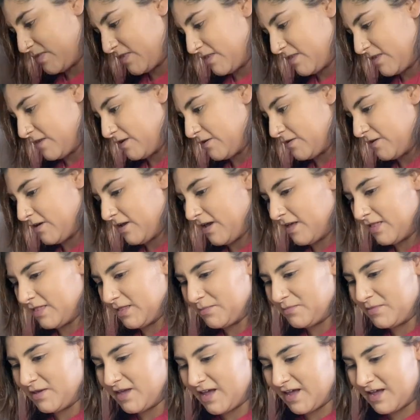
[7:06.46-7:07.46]
Okay,
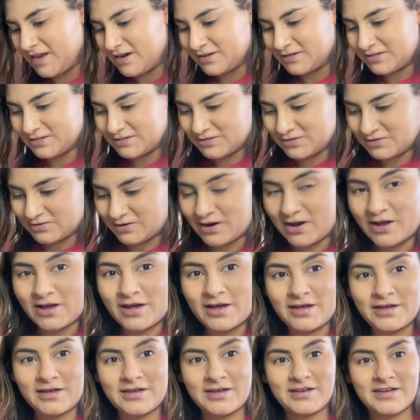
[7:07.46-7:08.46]
let me add a
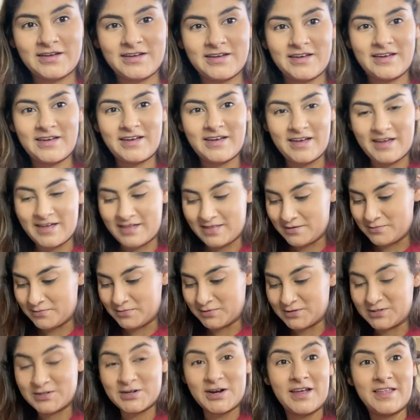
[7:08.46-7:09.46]
straw and then
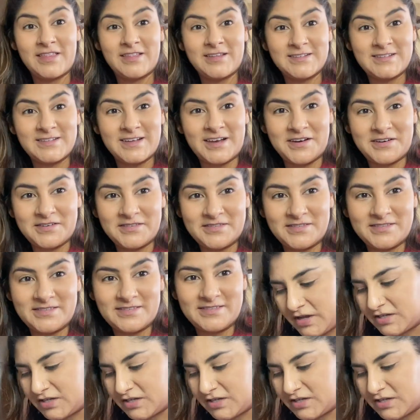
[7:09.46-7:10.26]
we'll try this out.